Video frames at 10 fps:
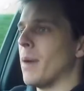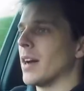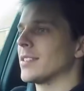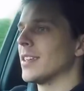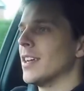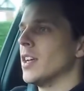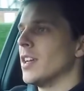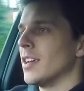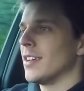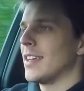but
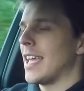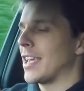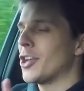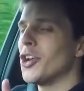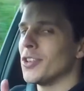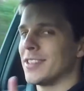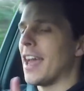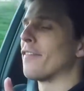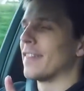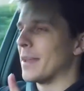it could
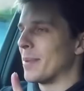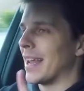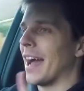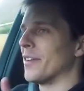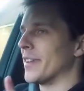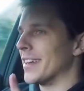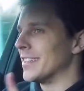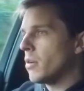definitely be louder.